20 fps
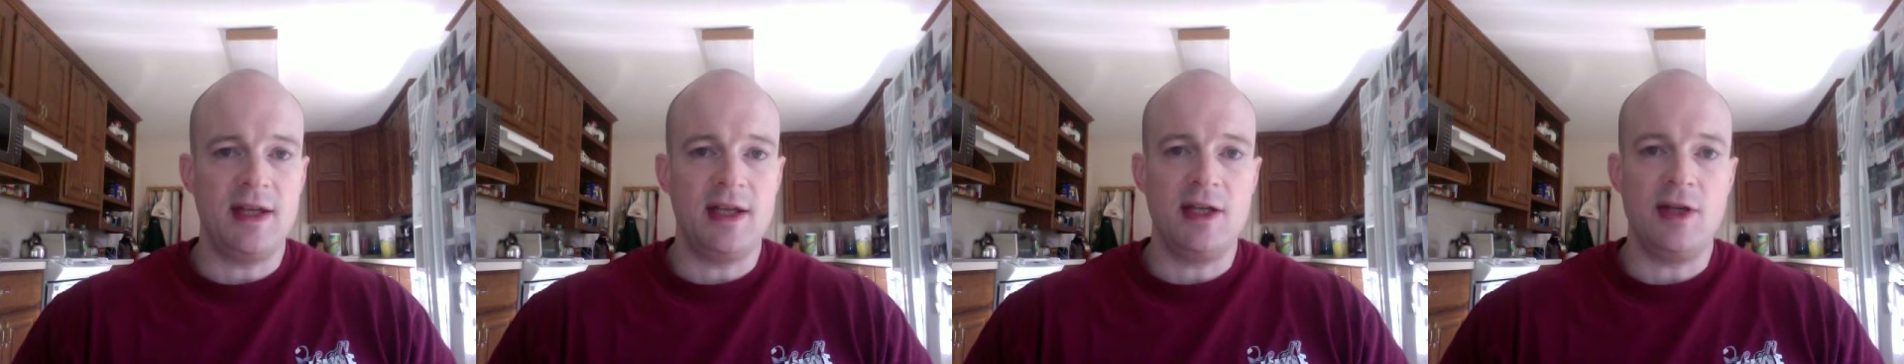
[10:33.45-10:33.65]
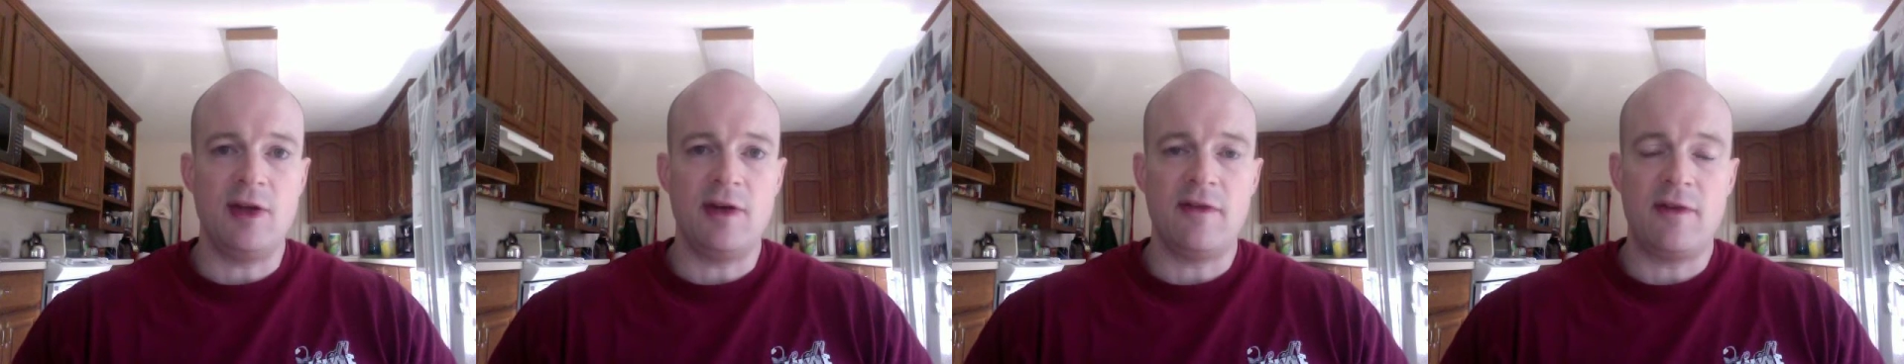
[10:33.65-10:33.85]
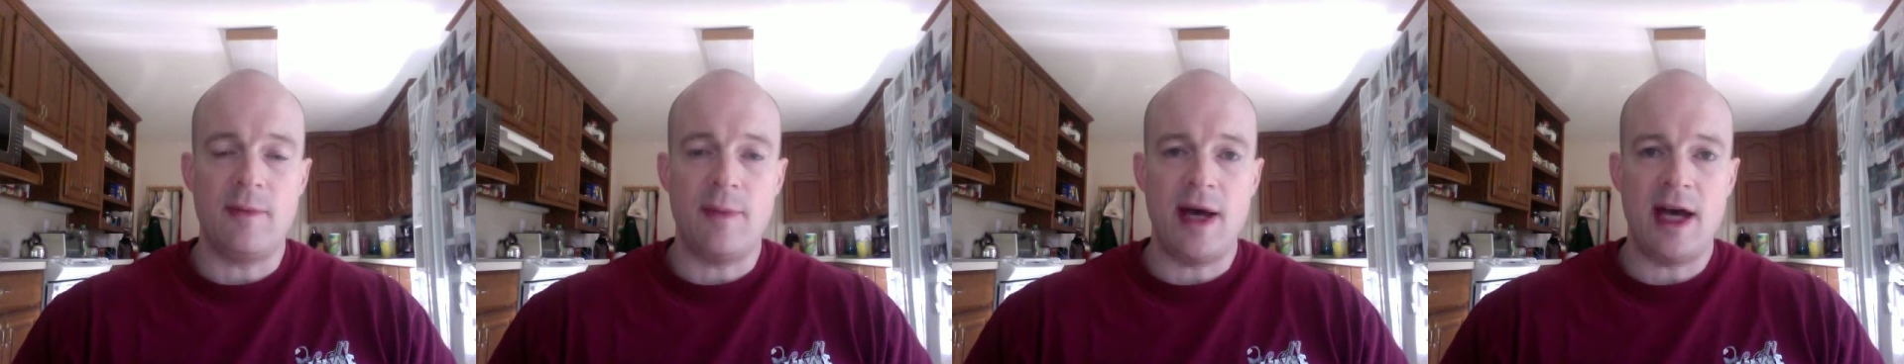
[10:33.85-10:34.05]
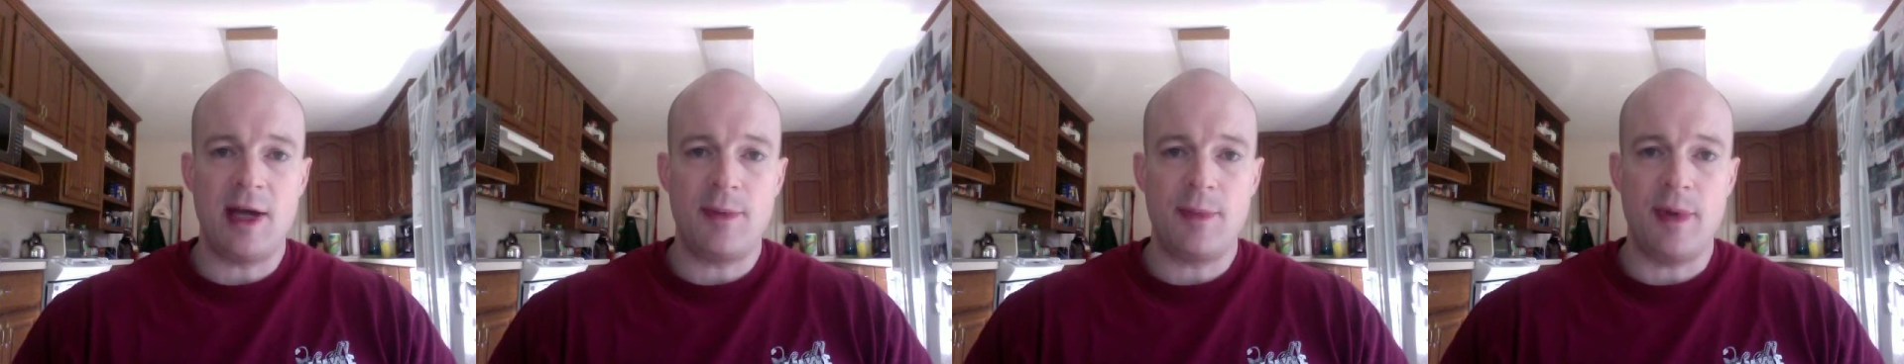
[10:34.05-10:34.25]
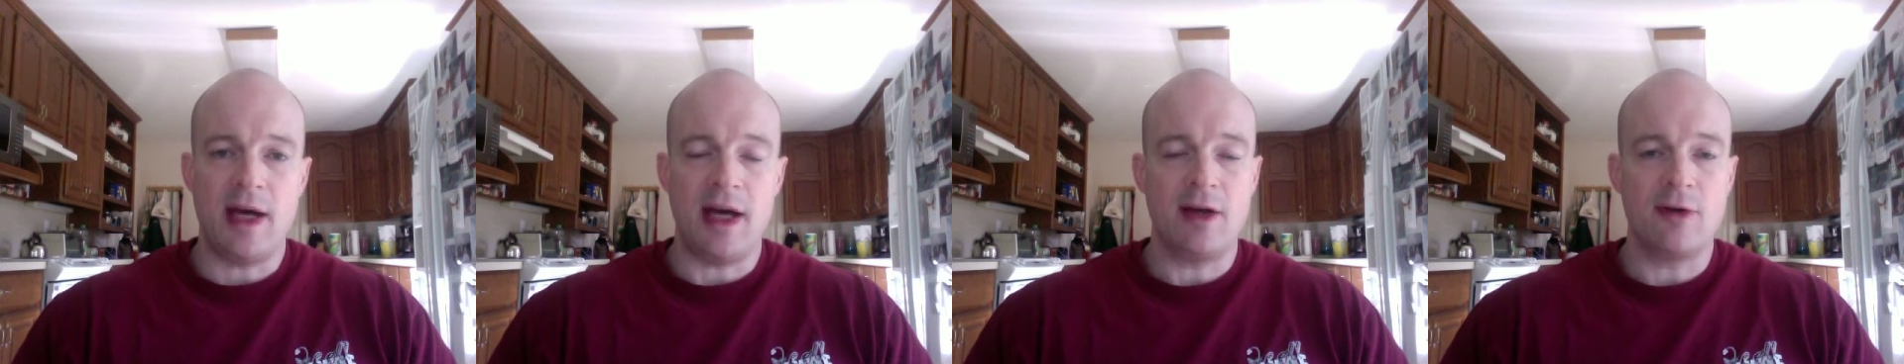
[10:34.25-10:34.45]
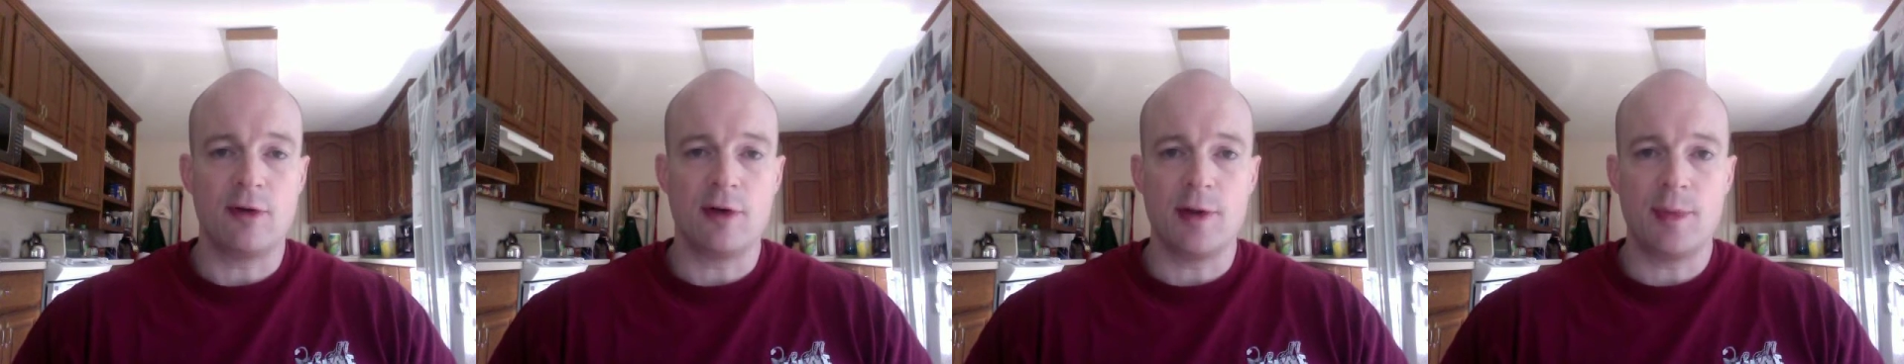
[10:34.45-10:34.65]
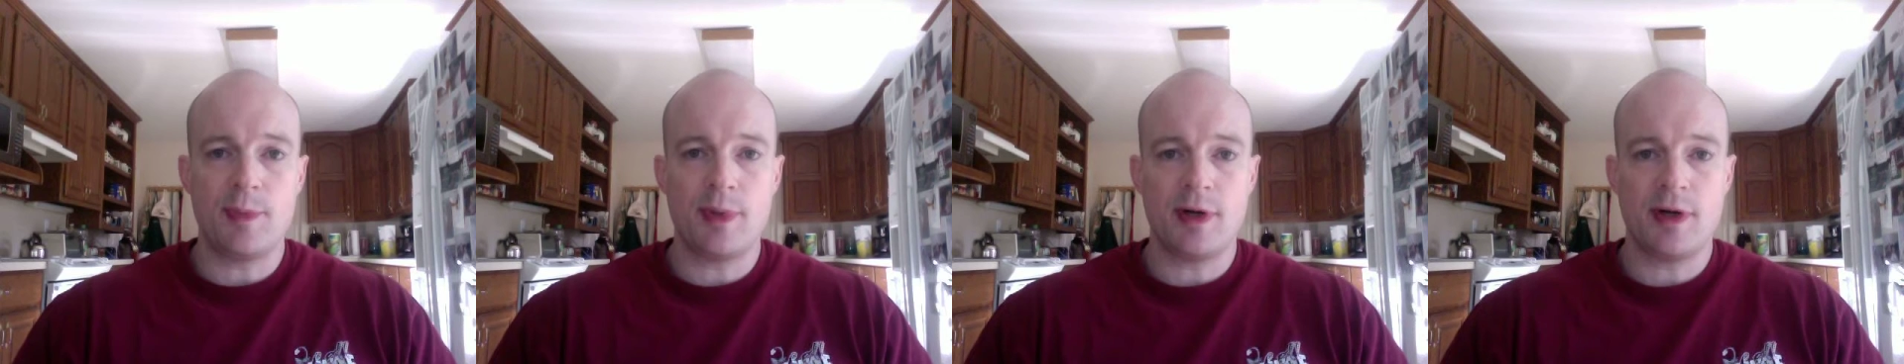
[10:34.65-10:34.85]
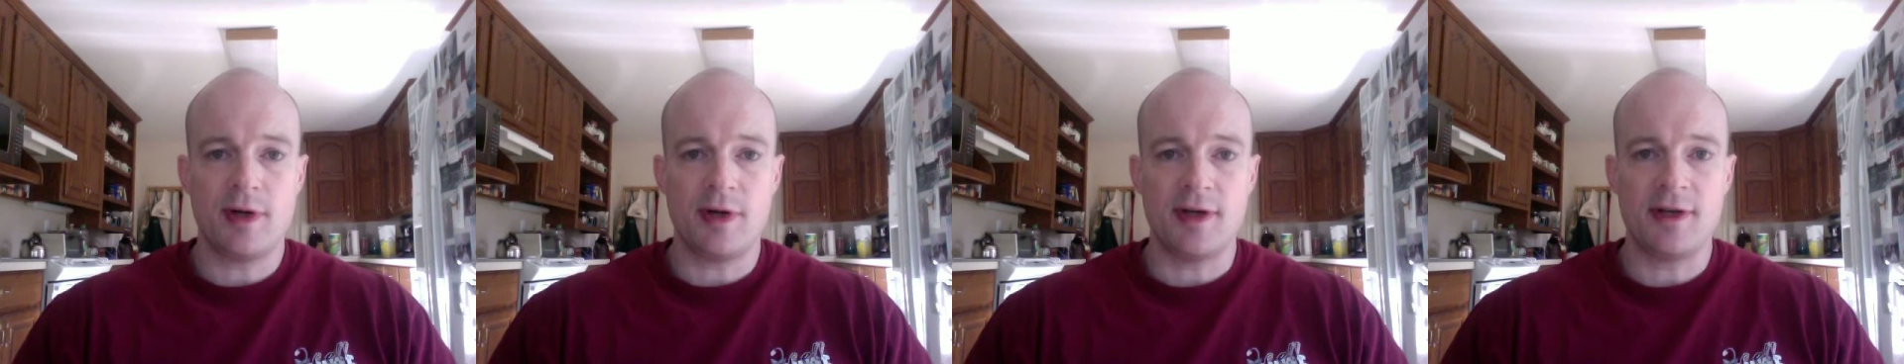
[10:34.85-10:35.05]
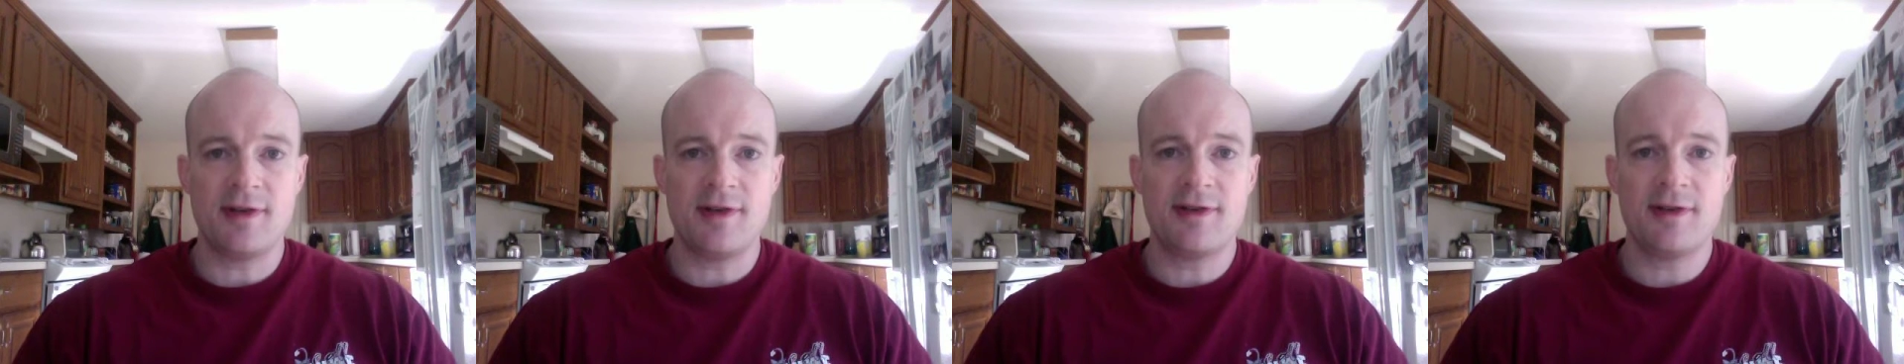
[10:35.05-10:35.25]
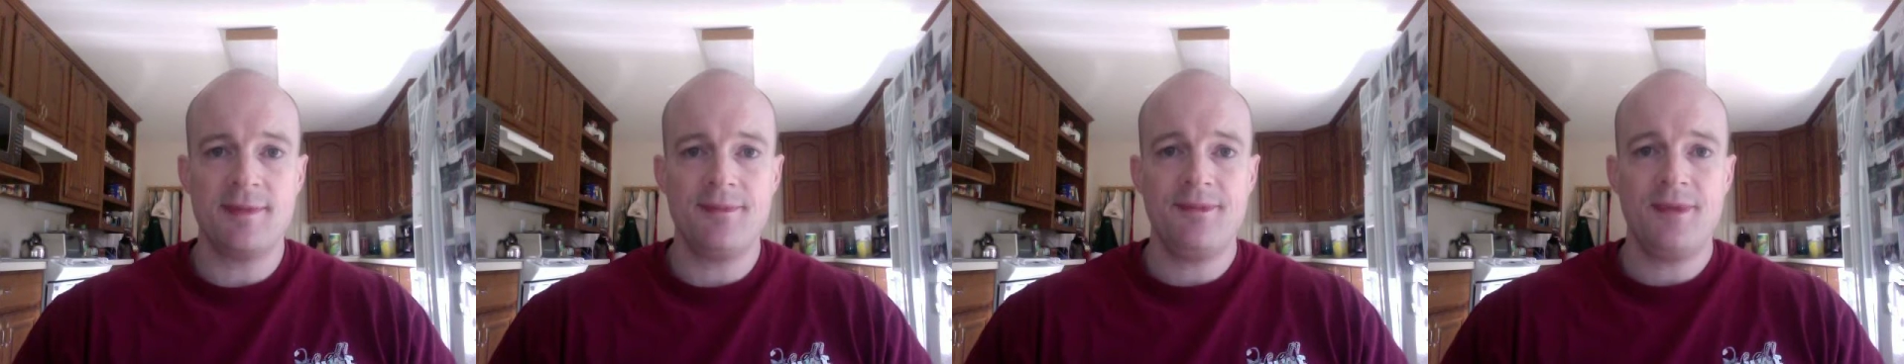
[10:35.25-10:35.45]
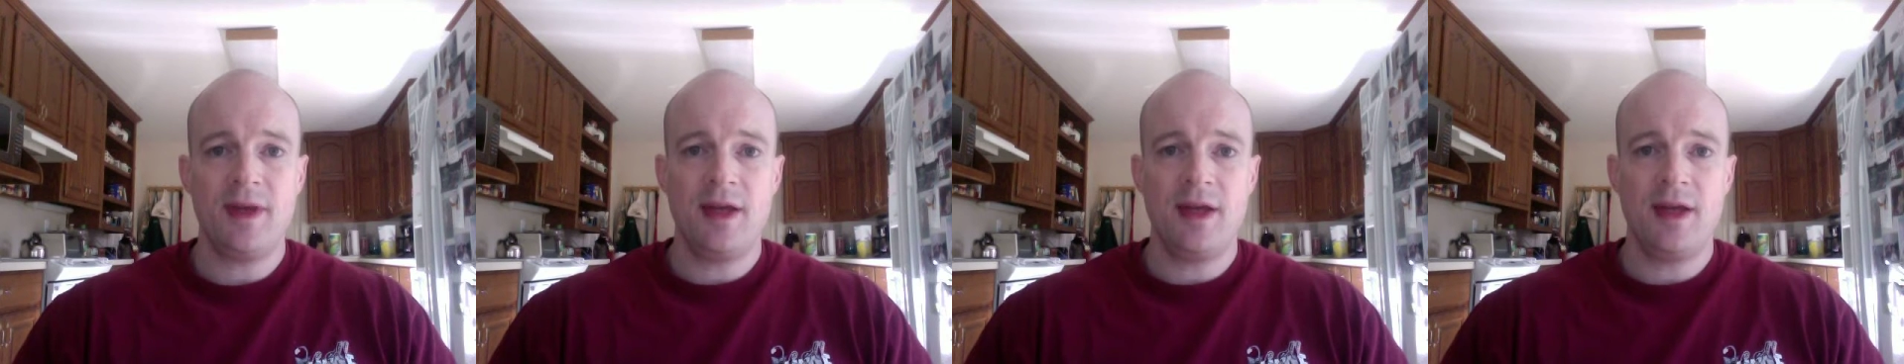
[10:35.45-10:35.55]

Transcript: and you have a backpack or a purse,